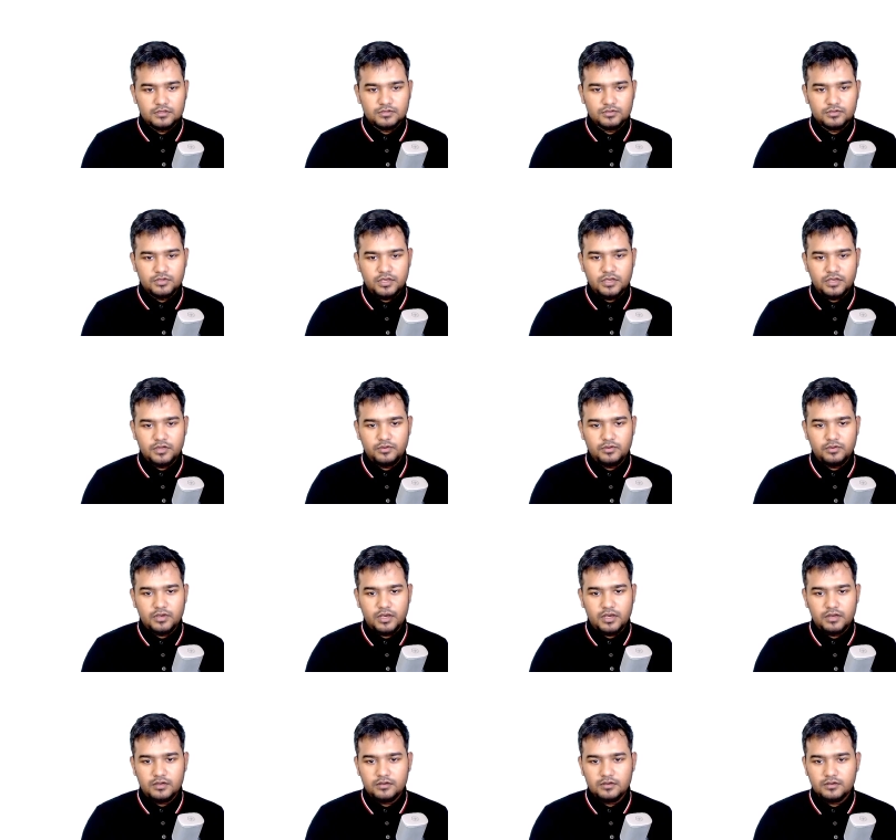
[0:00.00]
So here you
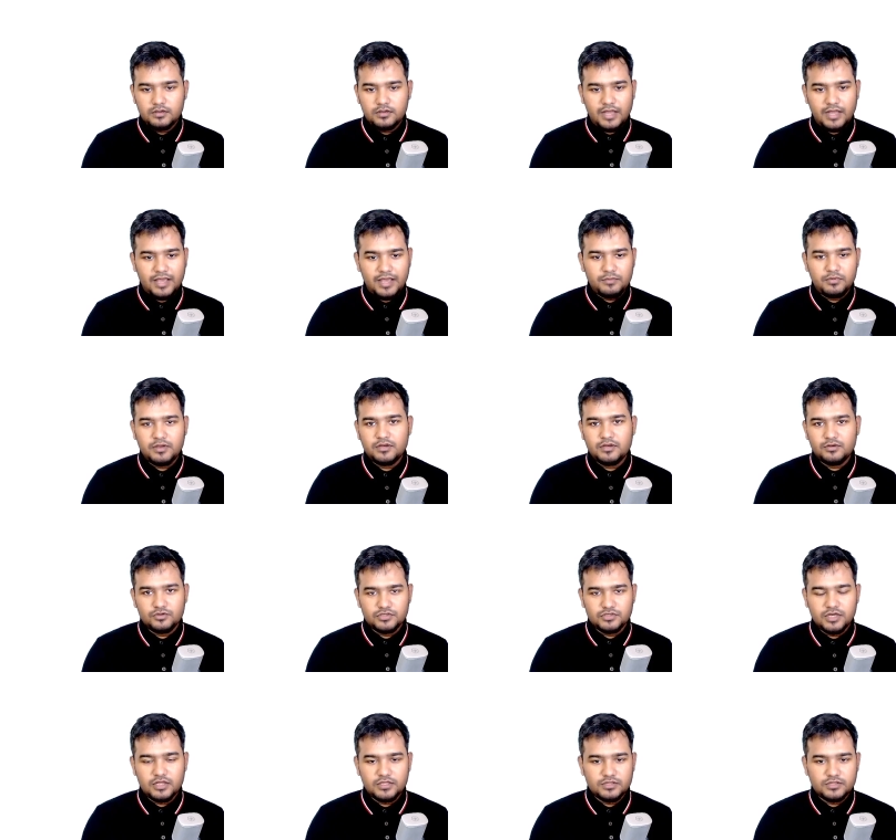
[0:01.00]
can type in
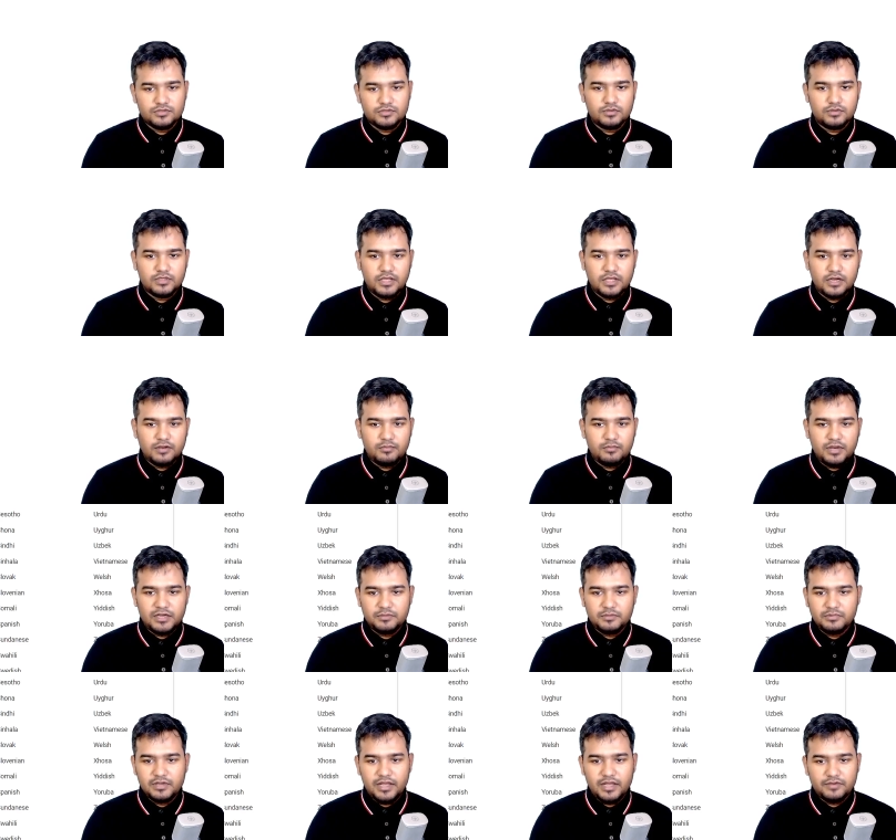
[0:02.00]
Gujarati. So there are
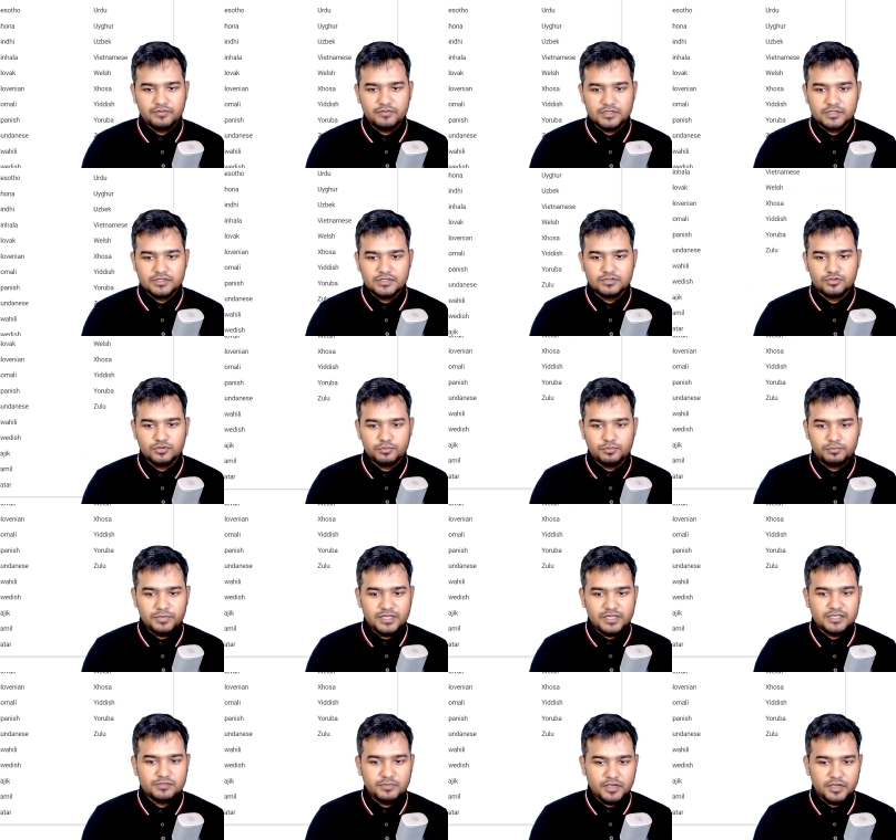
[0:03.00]
multiple languages. So
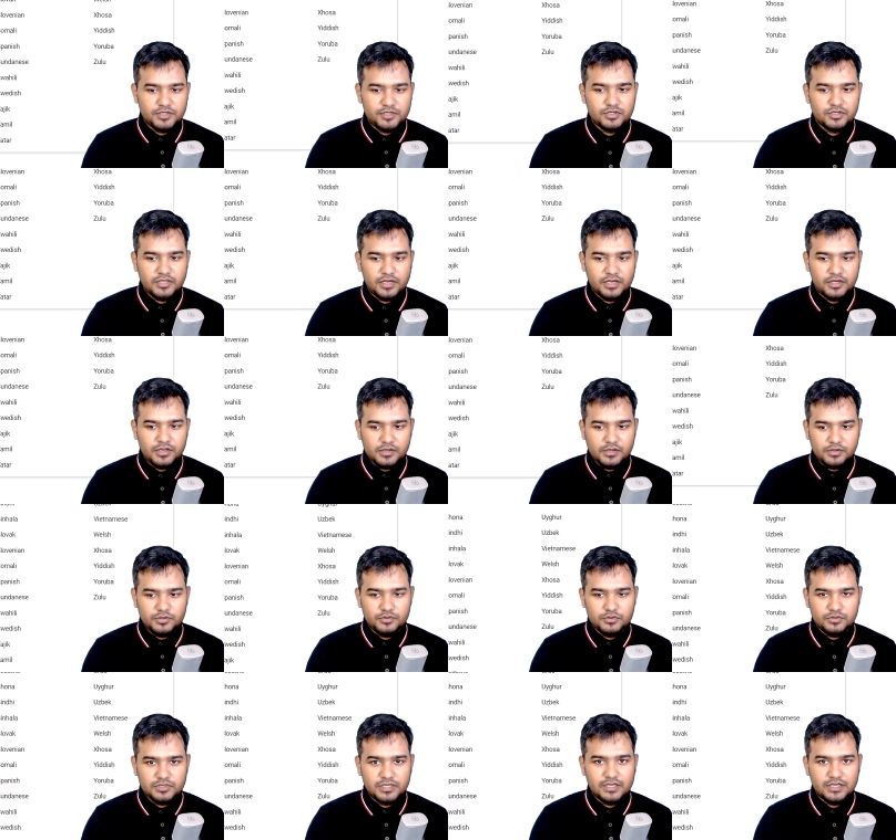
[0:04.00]
please make sure that you are
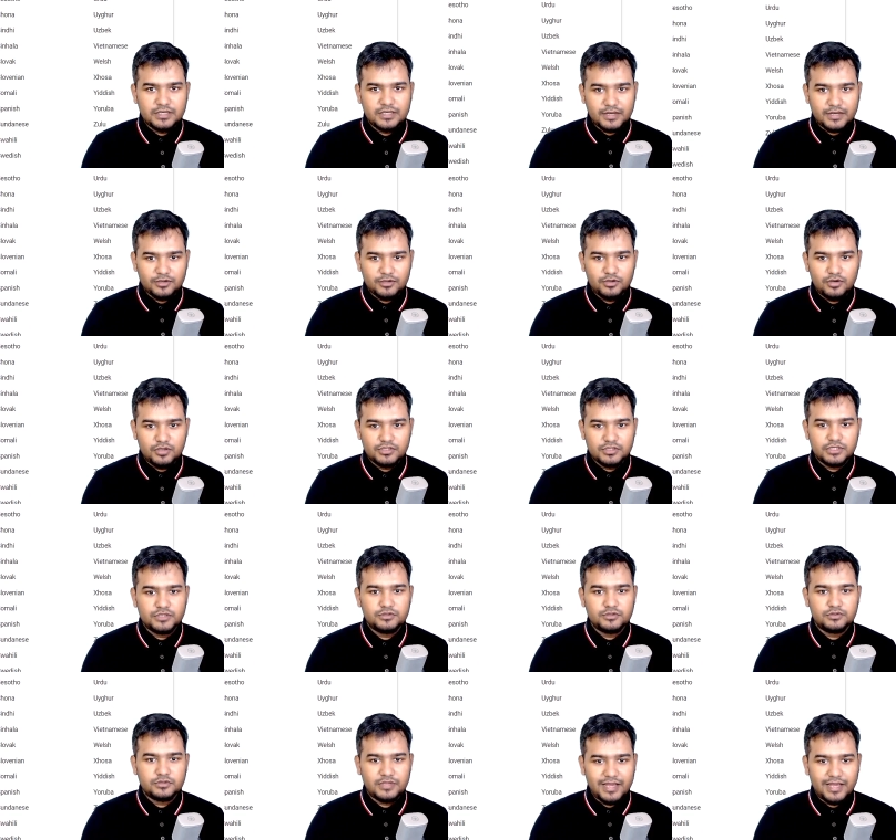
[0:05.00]
using technology
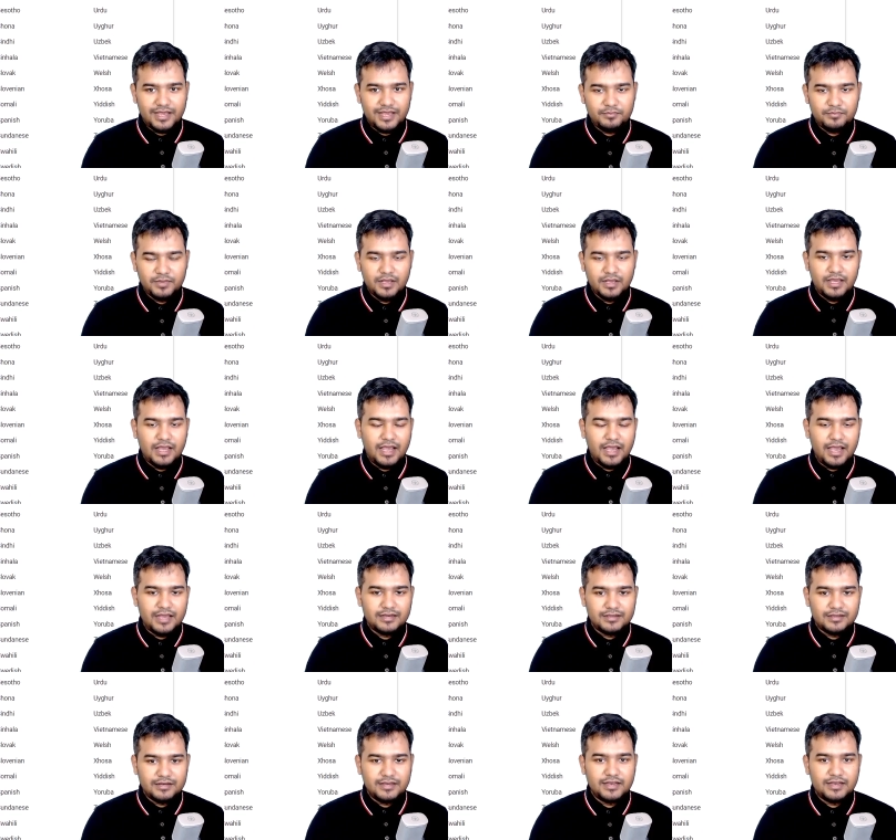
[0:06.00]
to type
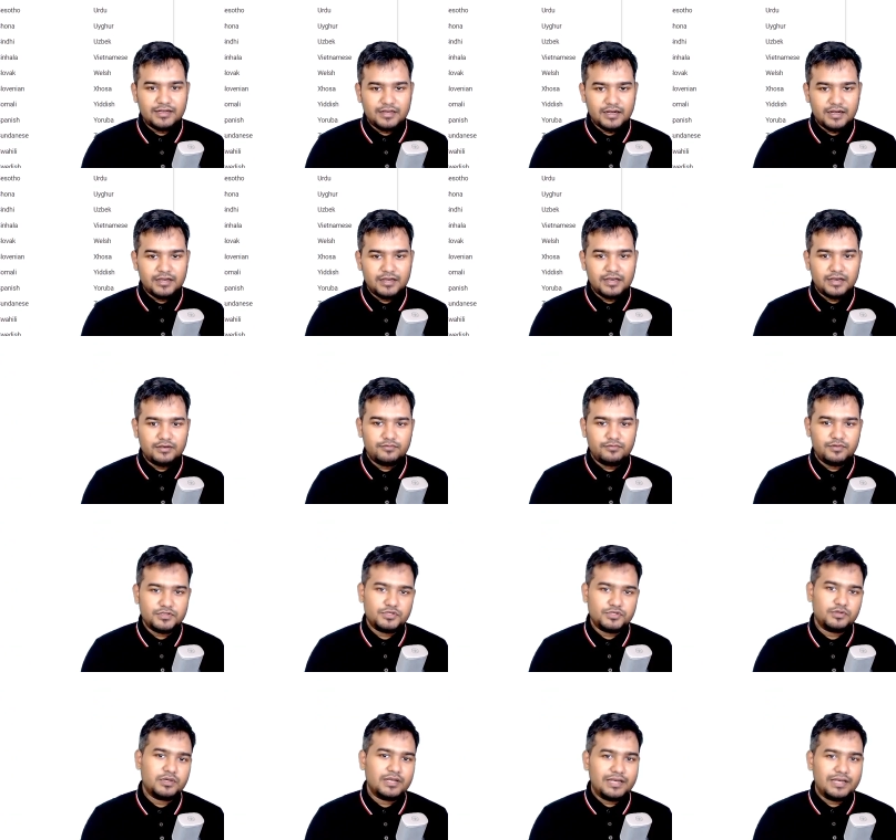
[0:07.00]
and create content,
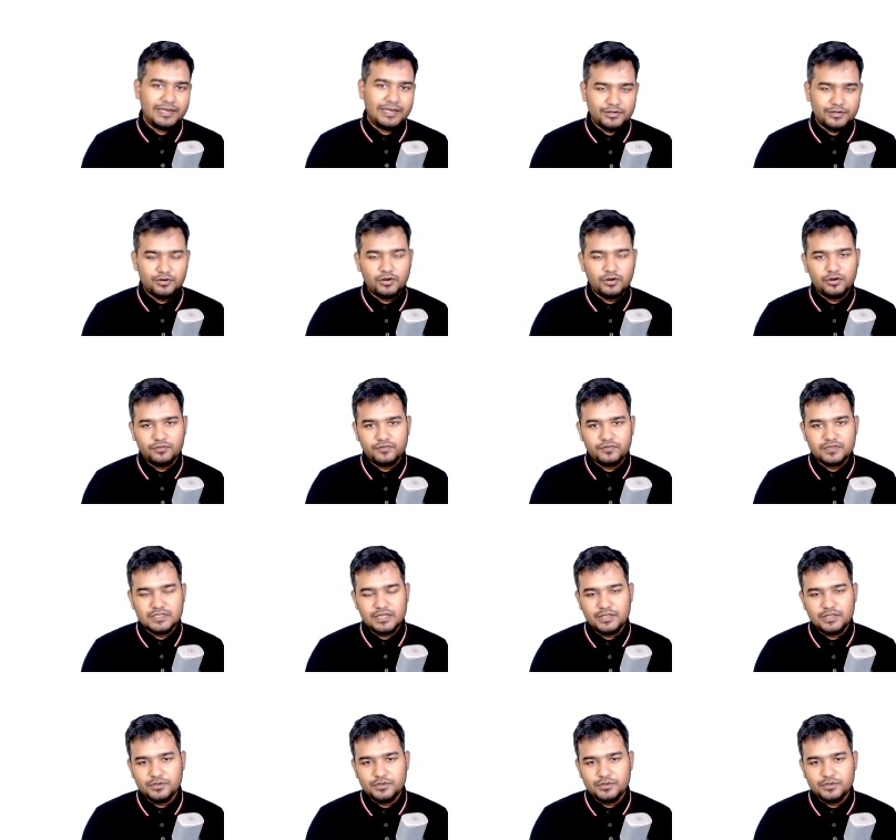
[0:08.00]
which you can later on obviously